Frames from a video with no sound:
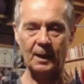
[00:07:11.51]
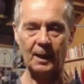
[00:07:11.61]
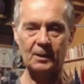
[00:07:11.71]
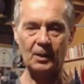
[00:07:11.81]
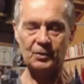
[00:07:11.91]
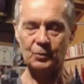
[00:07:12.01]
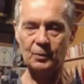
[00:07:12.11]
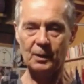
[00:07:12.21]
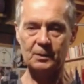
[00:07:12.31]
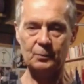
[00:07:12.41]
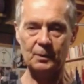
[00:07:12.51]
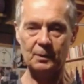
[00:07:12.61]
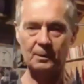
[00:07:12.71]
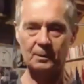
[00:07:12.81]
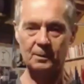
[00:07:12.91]
And as soon as
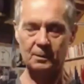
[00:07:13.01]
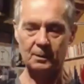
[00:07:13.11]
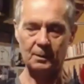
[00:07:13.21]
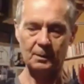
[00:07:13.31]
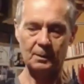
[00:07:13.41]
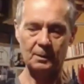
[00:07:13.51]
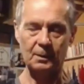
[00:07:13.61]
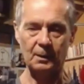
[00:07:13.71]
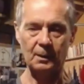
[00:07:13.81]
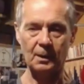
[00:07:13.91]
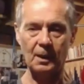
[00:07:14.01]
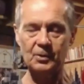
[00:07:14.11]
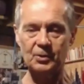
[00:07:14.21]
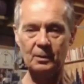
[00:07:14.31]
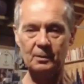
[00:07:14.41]
we
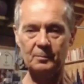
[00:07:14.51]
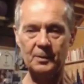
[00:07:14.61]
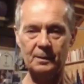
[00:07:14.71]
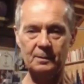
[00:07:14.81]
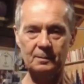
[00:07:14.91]
age a little bit,